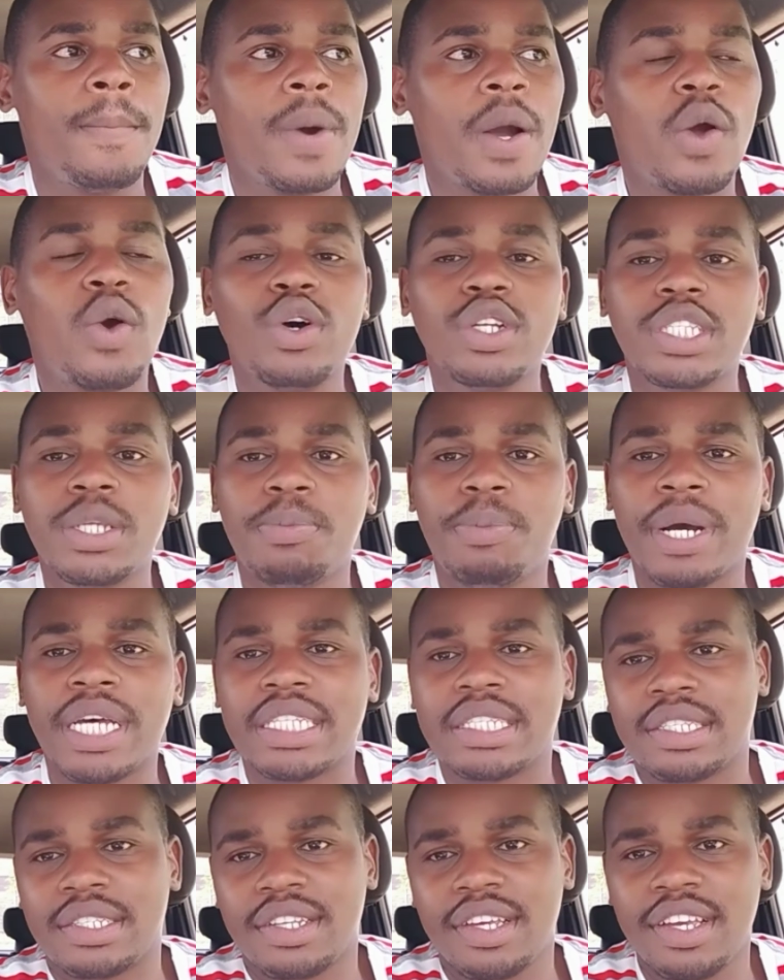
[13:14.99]

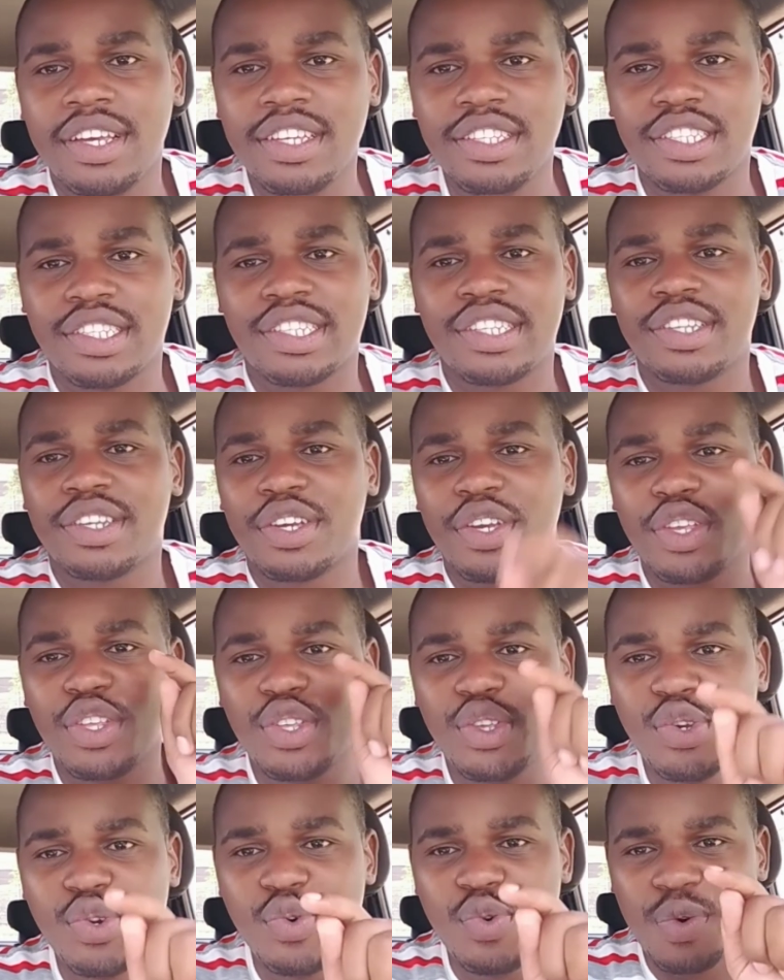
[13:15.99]
gossipers is
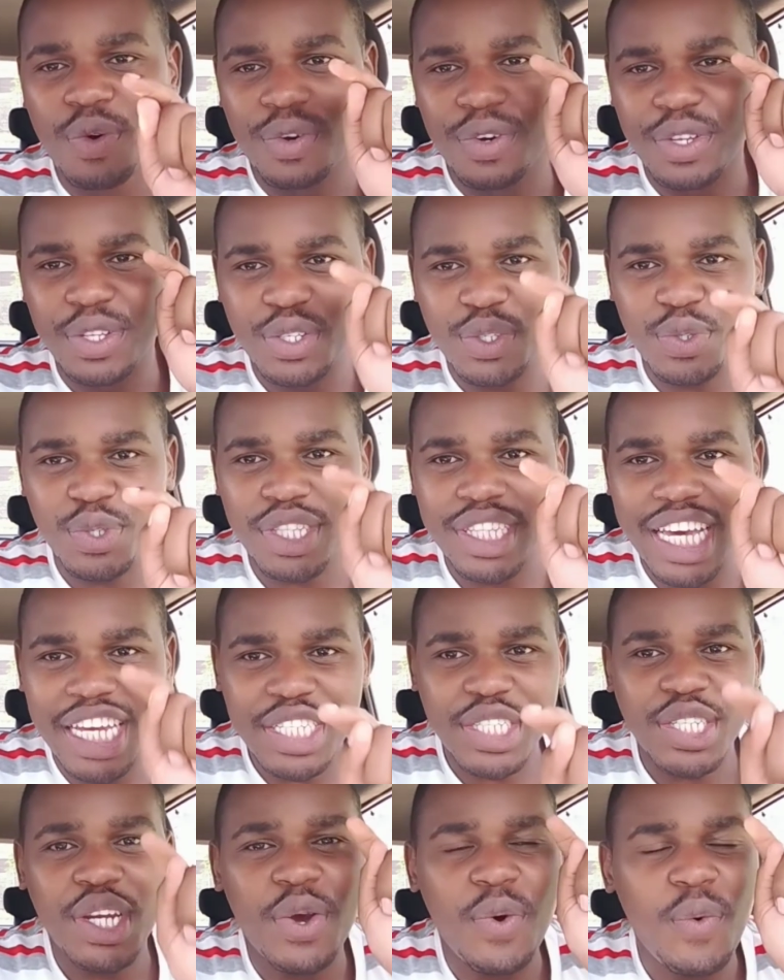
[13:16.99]
you. To start
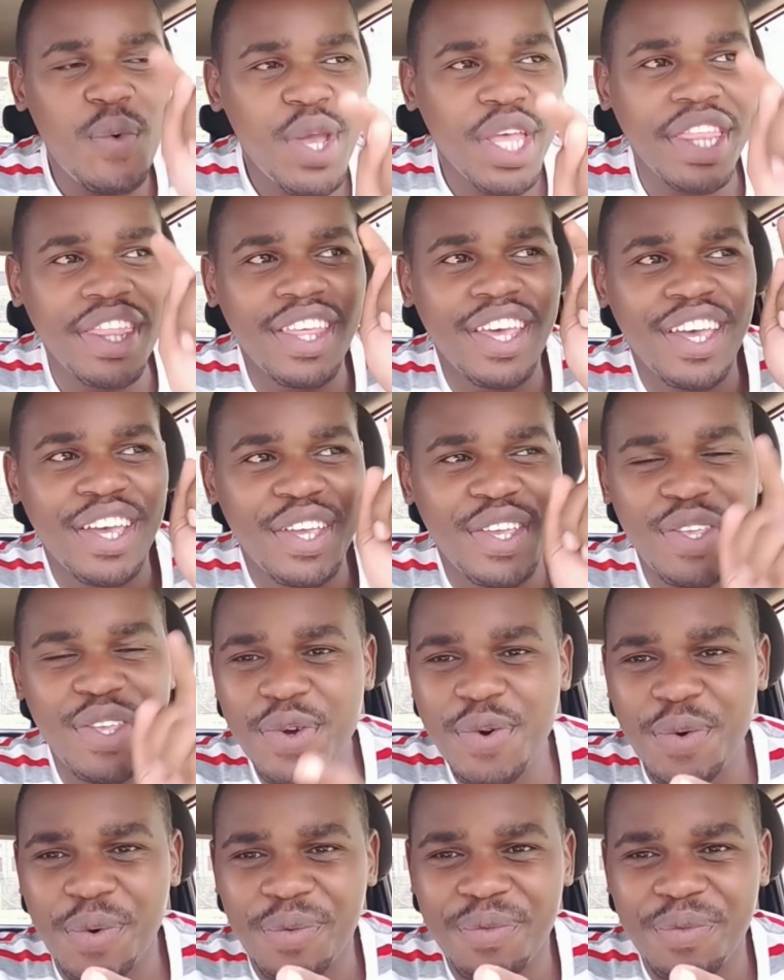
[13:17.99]
with you.